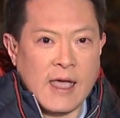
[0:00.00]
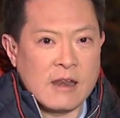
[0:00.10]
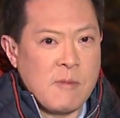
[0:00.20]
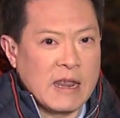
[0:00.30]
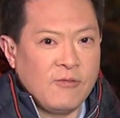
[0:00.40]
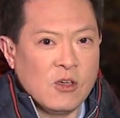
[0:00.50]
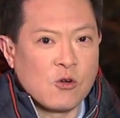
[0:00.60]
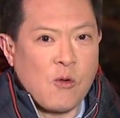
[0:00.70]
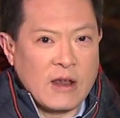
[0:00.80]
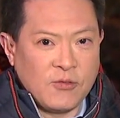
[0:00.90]
and many feel
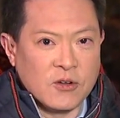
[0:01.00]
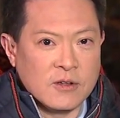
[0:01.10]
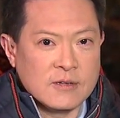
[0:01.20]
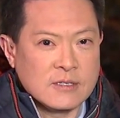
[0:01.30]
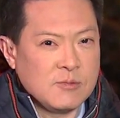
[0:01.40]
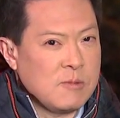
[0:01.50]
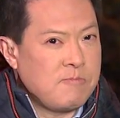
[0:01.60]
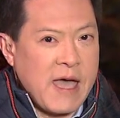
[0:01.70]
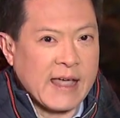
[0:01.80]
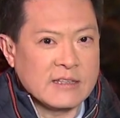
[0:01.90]
grateful to be
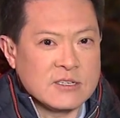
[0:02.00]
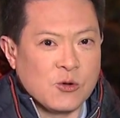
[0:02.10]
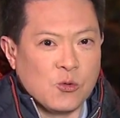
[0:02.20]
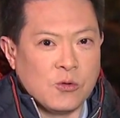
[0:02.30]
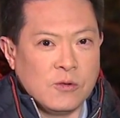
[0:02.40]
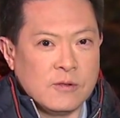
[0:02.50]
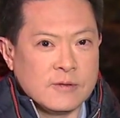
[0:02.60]
back at school.